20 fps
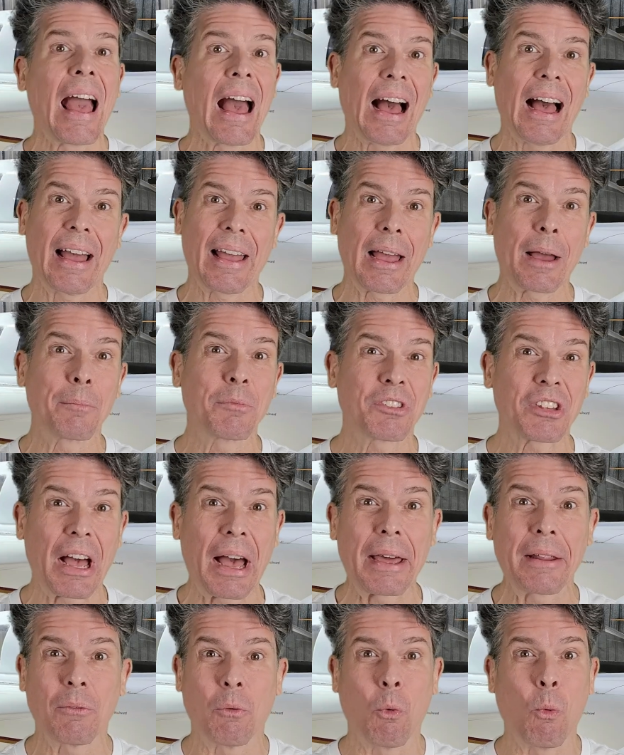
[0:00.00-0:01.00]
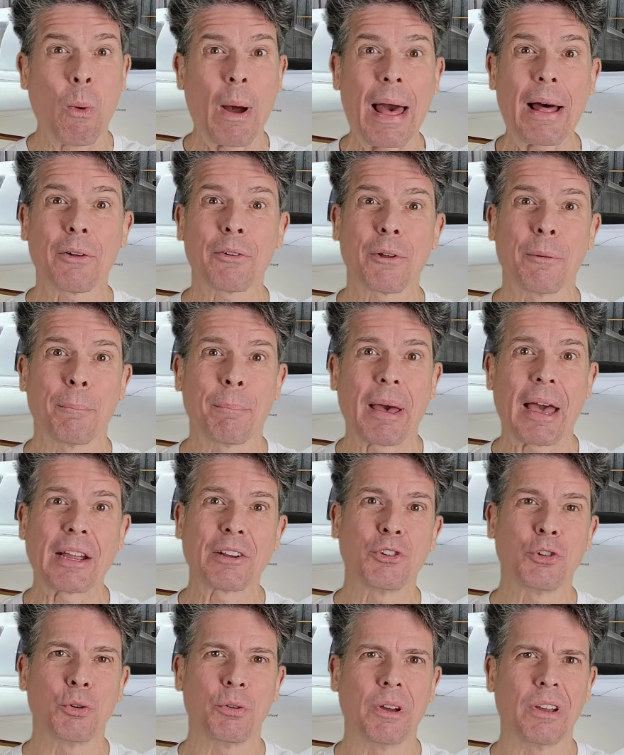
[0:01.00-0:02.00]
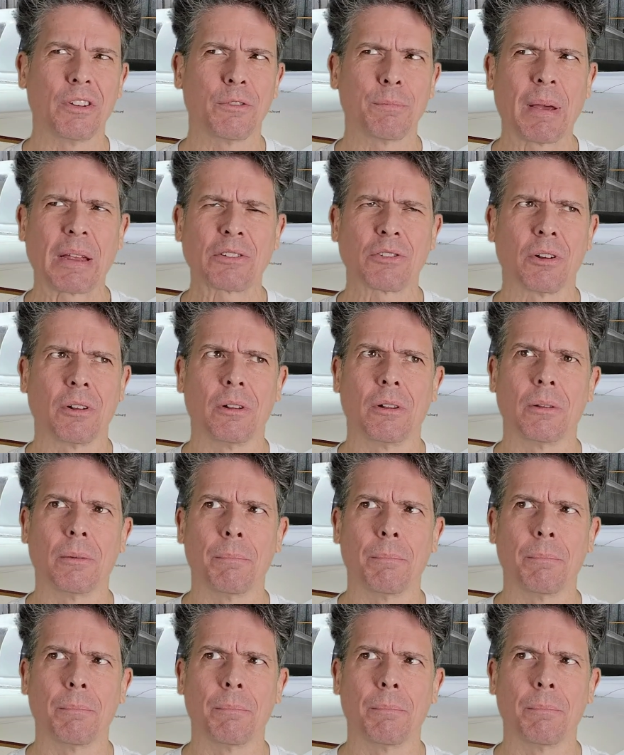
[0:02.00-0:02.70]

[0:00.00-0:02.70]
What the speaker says: Hi, I'm Scott. Welcome back to a special